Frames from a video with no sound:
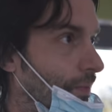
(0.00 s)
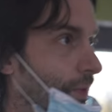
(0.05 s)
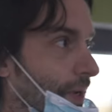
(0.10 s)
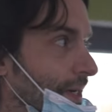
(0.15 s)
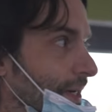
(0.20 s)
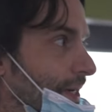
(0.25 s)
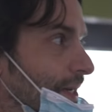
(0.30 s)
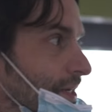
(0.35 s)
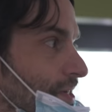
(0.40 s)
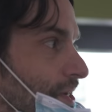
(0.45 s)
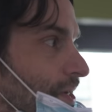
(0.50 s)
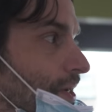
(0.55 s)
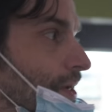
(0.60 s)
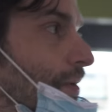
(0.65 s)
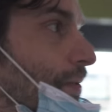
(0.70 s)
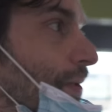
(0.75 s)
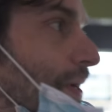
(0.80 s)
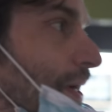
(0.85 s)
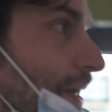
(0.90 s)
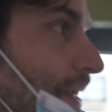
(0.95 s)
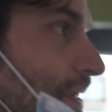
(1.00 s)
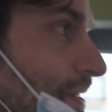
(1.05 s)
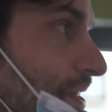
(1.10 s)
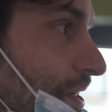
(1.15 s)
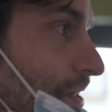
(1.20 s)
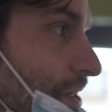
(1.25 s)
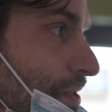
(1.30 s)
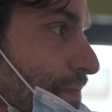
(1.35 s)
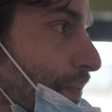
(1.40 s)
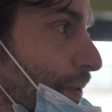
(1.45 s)
when he doesn't know what it is, he
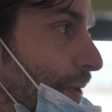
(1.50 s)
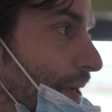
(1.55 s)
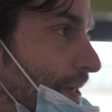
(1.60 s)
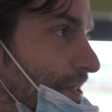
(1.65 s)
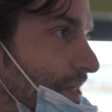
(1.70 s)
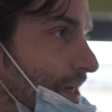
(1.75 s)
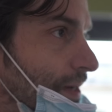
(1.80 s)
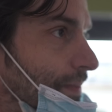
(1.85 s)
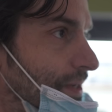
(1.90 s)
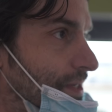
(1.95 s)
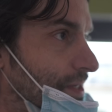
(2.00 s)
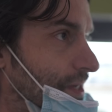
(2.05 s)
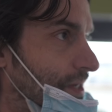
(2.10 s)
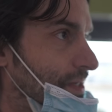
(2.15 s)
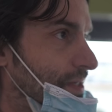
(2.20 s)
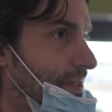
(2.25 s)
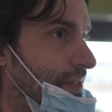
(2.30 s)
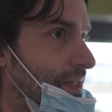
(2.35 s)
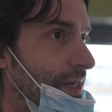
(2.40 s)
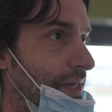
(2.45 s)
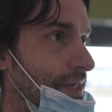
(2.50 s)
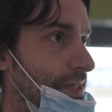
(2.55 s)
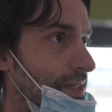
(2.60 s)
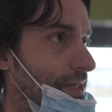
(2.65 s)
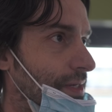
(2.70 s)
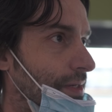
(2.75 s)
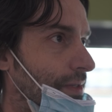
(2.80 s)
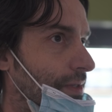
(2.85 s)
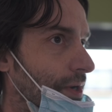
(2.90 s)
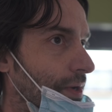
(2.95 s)
just points at him and says, this,
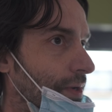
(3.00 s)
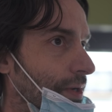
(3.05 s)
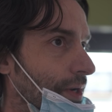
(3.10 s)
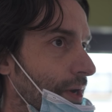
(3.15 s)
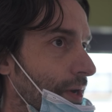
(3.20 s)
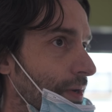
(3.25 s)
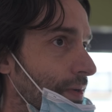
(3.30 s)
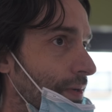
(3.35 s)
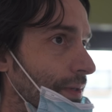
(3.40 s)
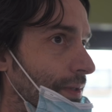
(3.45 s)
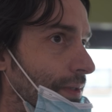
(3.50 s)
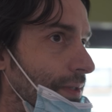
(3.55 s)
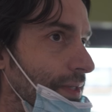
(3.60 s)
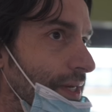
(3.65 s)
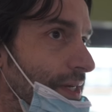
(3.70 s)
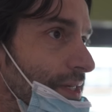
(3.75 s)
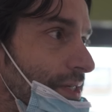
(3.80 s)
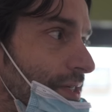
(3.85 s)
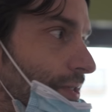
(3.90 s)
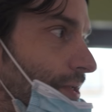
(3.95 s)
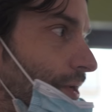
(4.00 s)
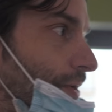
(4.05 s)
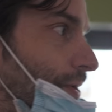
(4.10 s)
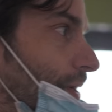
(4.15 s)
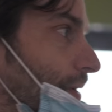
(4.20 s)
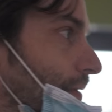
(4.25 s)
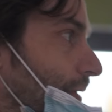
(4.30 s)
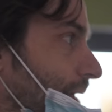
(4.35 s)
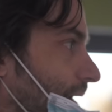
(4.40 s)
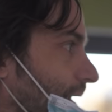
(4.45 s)
don't know, this, don't
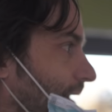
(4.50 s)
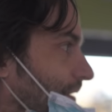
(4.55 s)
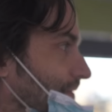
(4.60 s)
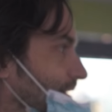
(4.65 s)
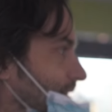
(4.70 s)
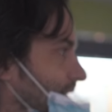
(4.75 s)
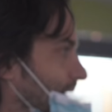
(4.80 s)
know, and I have to